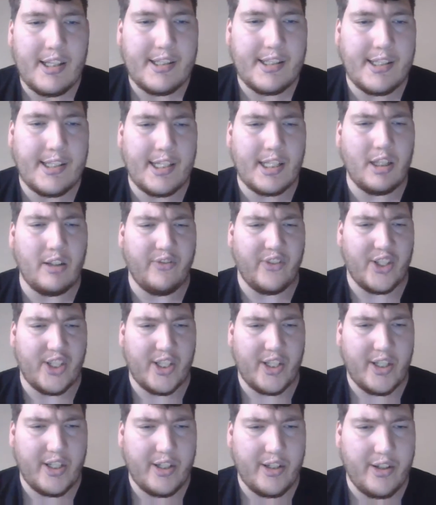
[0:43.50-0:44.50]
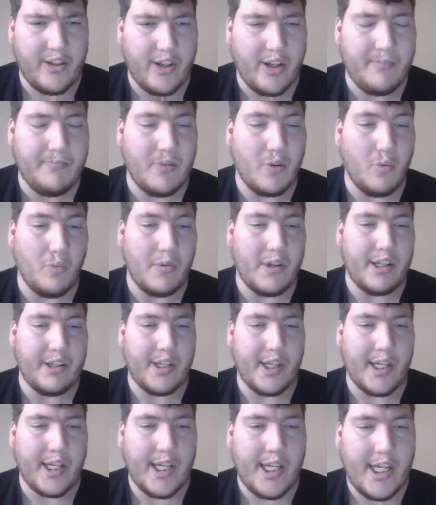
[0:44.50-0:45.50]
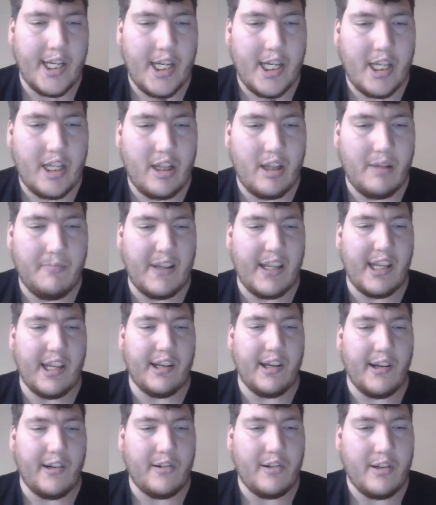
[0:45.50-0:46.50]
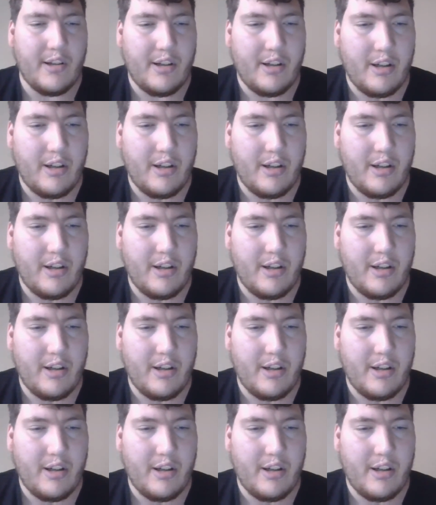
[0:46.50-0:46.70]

Zilvurr, number 1. The Beginning.